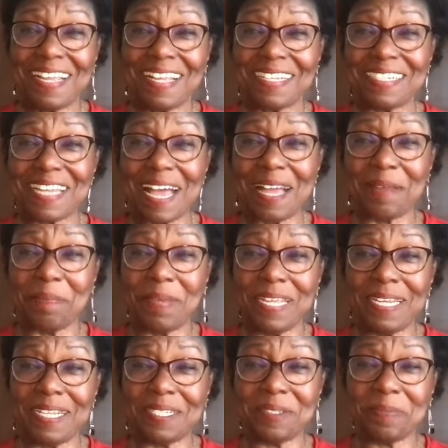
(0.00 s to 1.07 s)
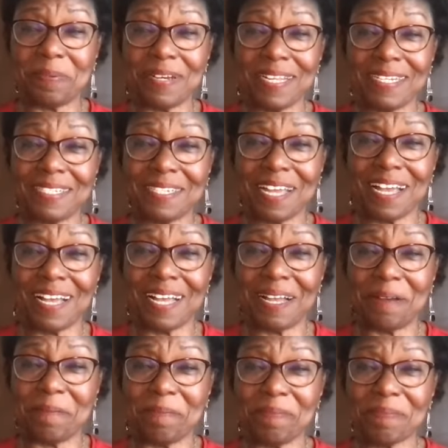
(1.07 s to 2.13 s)
diabetes, but
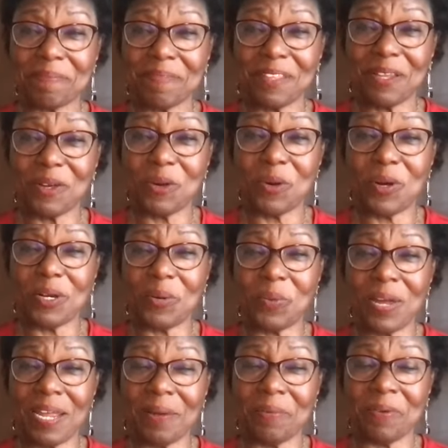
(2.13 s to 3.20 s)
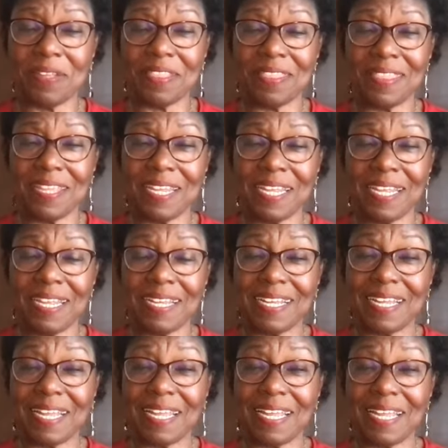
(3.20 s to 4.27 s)
going away with the
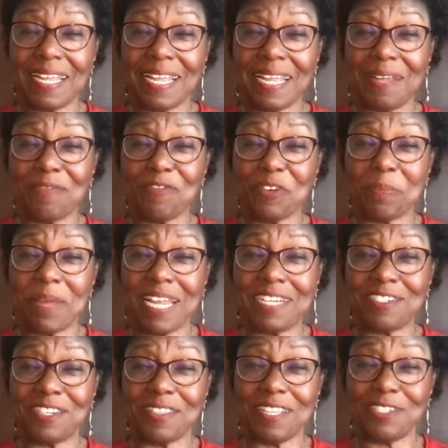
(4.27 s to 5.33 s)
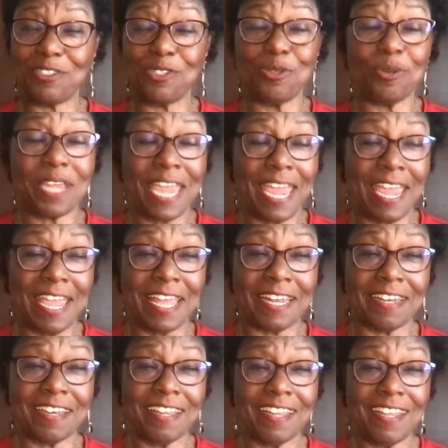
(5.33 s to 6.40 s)
information that you
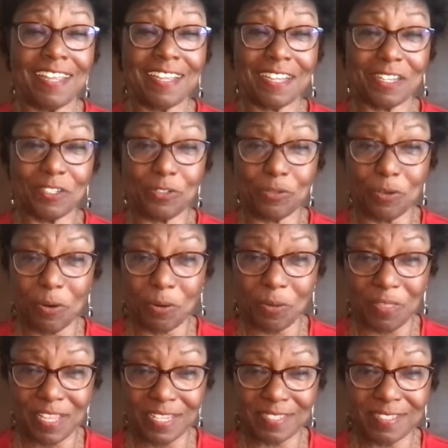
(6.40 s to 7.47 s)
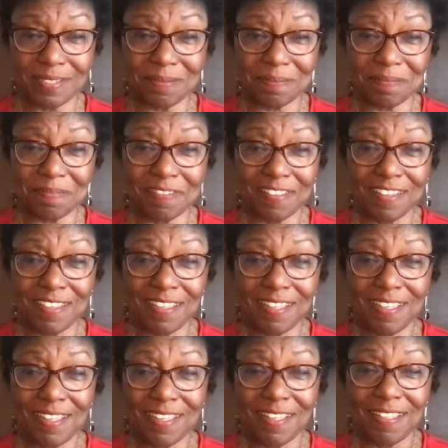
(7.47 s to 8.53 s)
can control this.
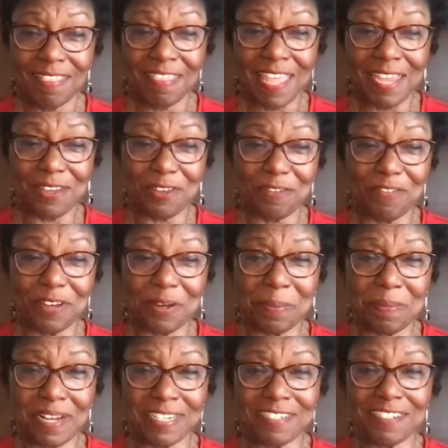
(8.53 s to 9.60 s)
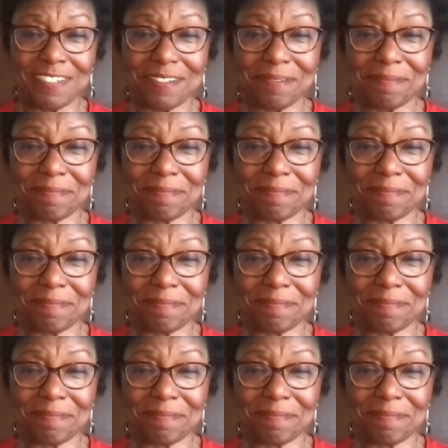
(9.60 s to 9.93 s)
Thank you very much.